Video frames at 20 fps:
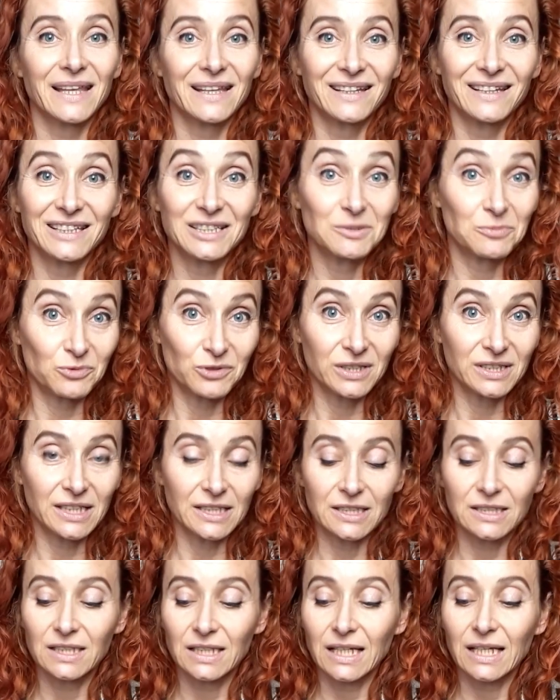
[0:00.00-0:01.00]
It's
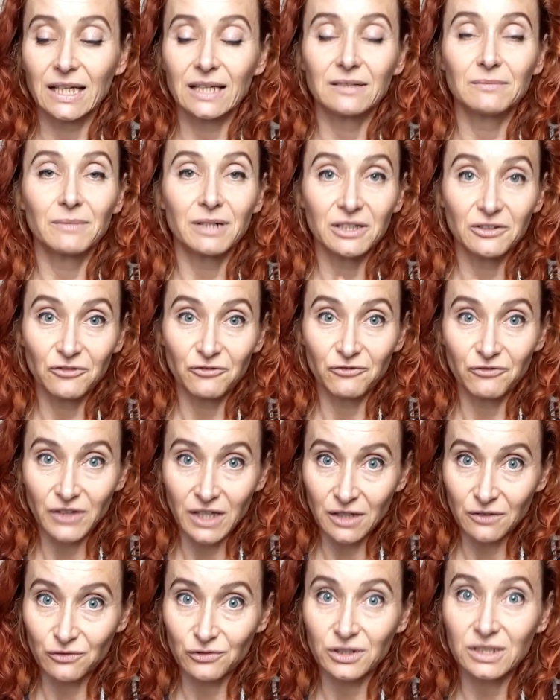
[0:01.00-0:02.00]
brilliant. And my
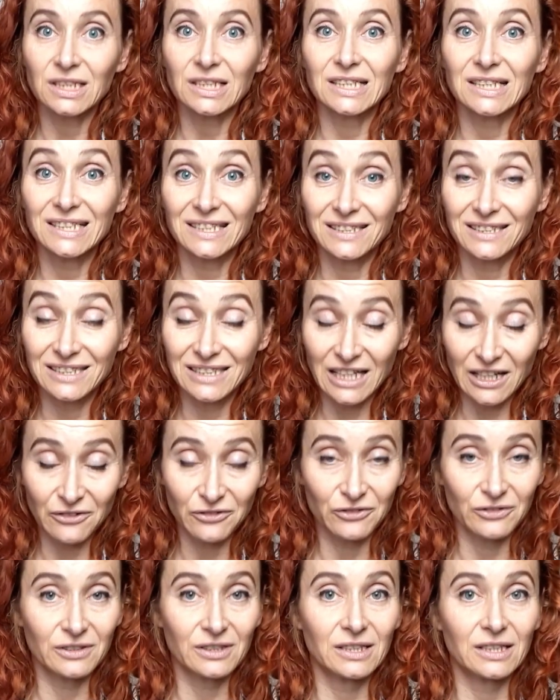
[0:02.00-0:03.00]
favorite is
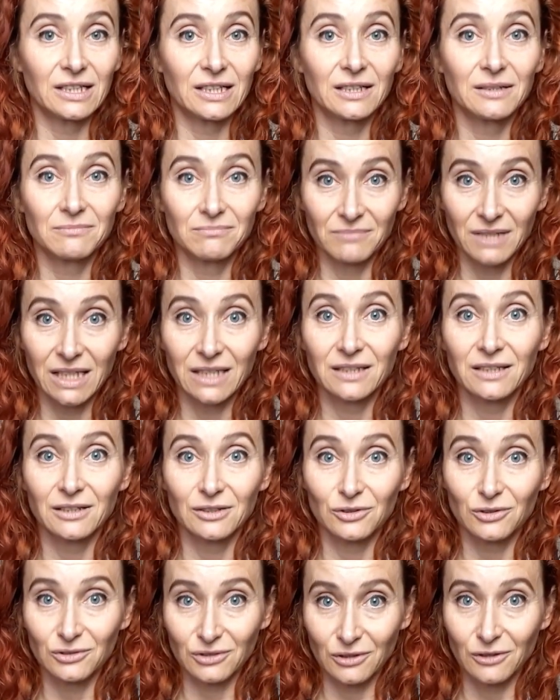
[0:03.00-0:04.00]
definitely
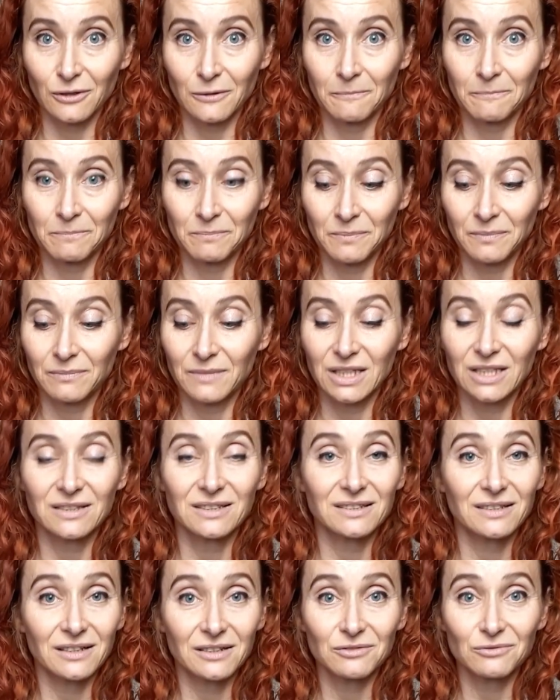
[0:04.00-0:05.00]
miękkie.com
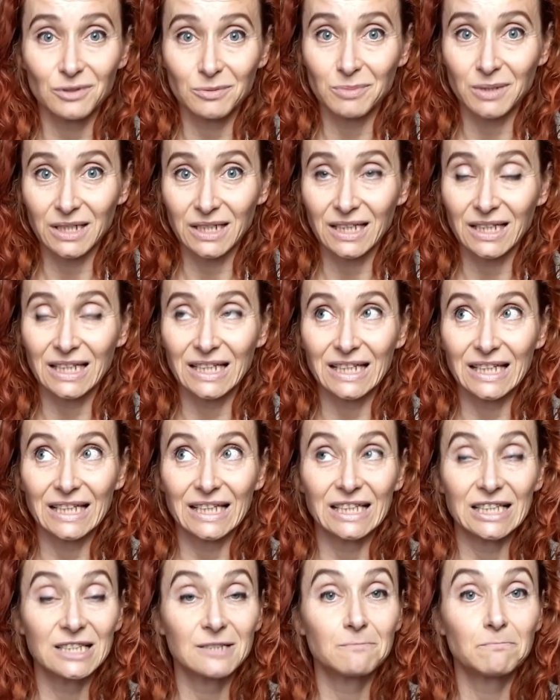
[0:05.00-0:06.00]
because their ribbing
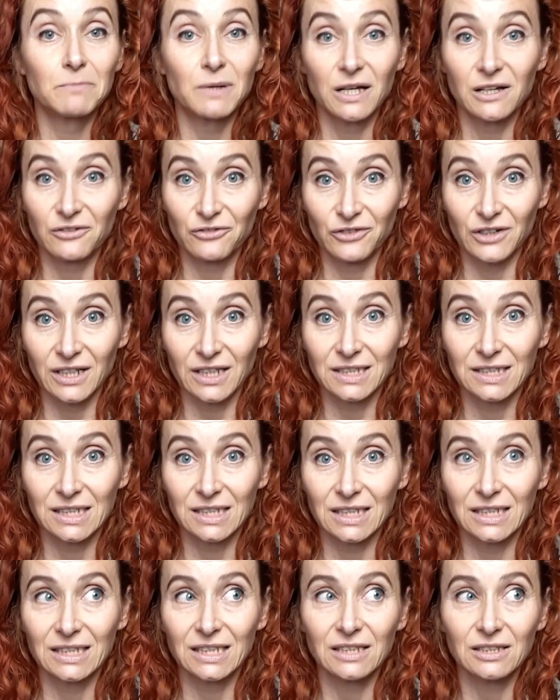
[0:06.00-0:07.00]
is perfect.
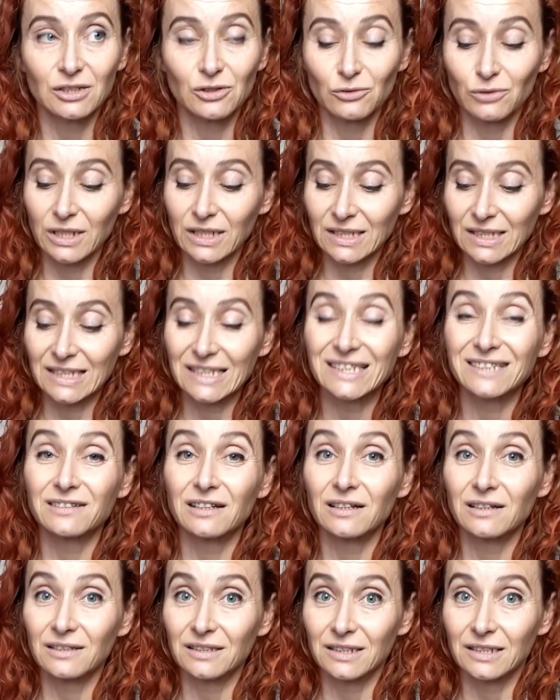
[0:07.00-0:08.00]
It is quite
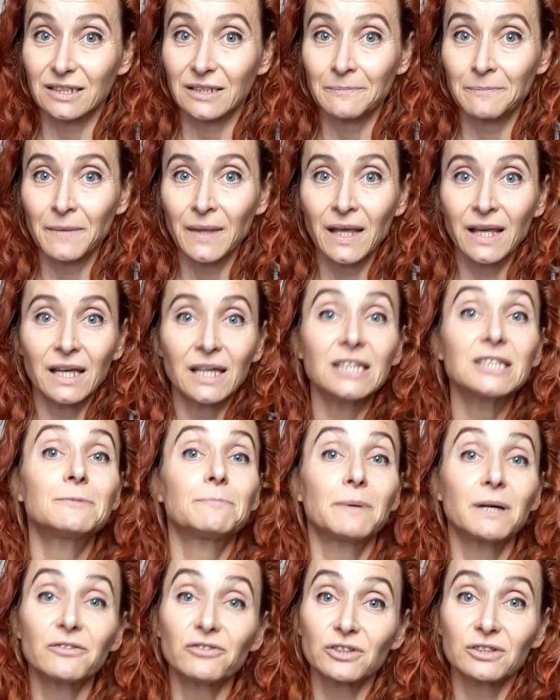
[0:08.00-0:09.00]
sturdy. It's
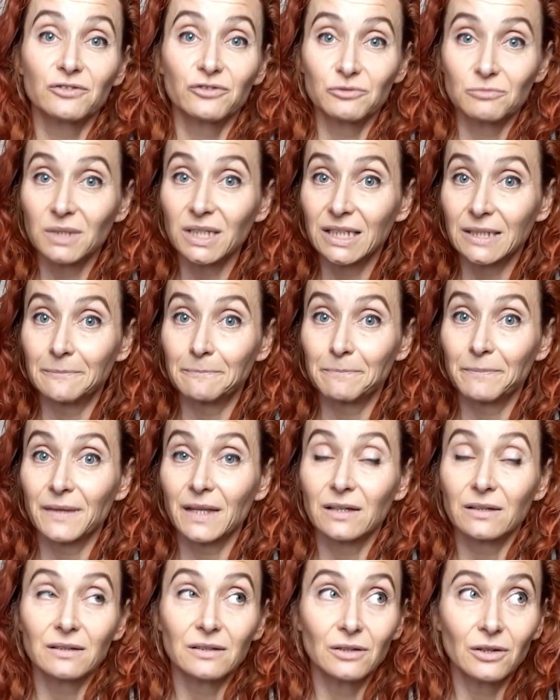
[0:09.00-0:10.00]
perfect for me.
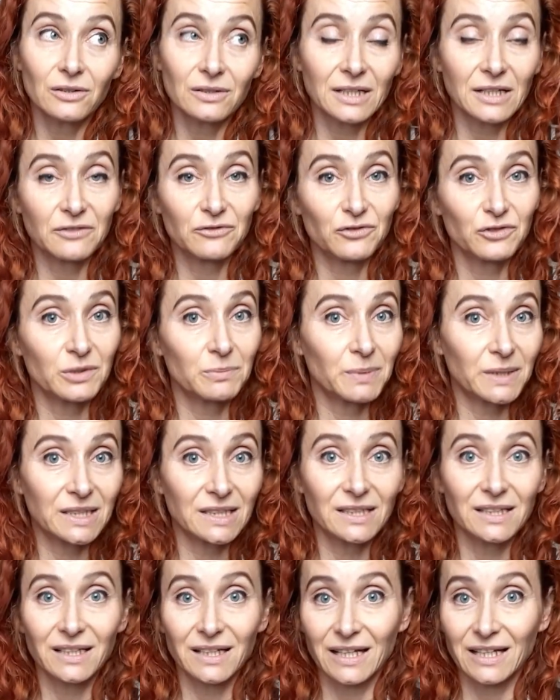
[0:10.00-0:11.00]
Not
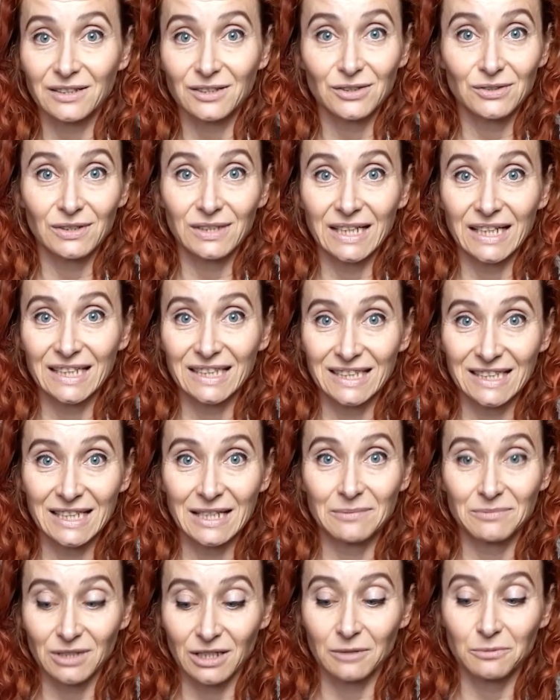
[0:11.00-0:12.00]
everybody has to like the
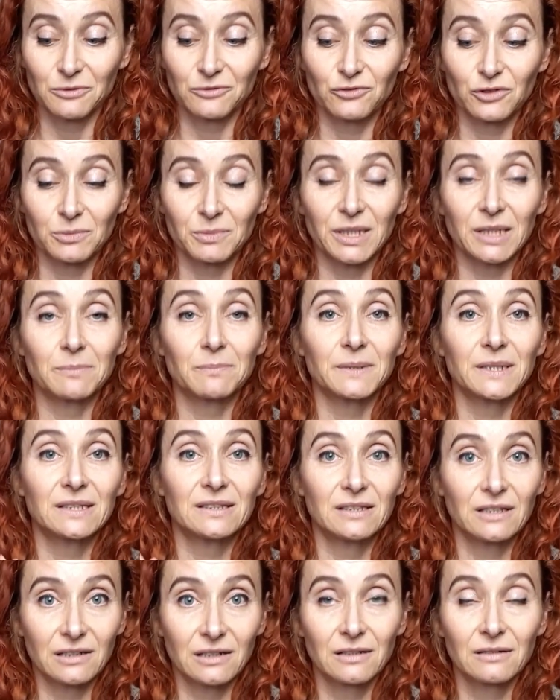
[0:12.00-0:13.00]
same type of ribbing,
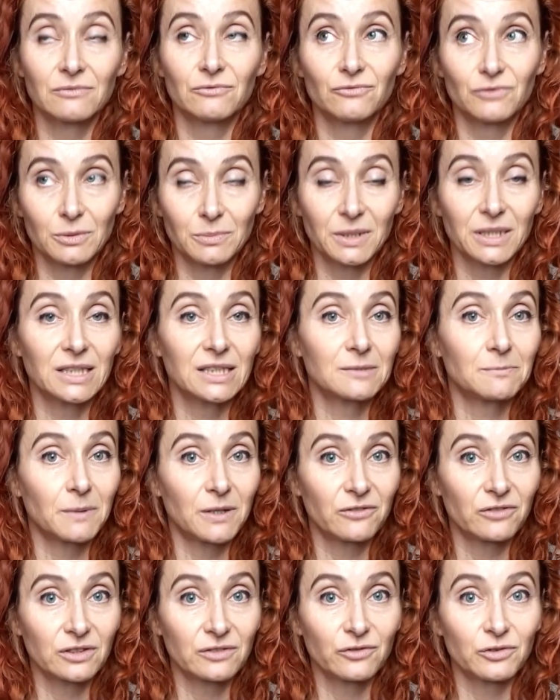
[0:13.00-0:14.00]
but their ribbing is
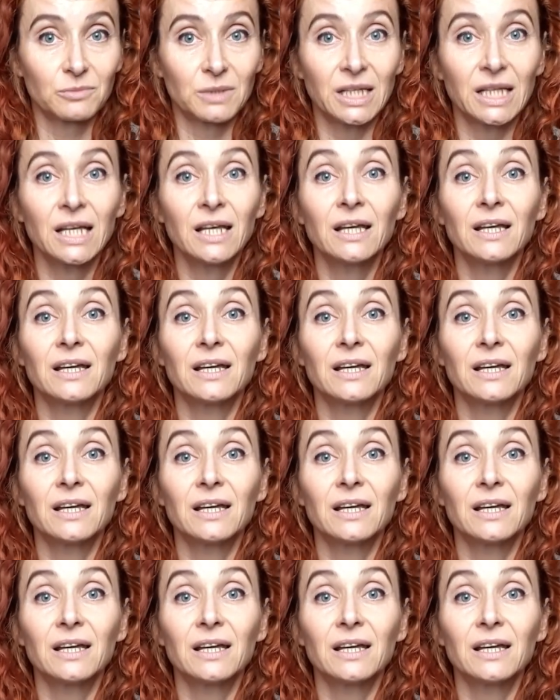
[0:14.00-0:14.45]
perfect for me.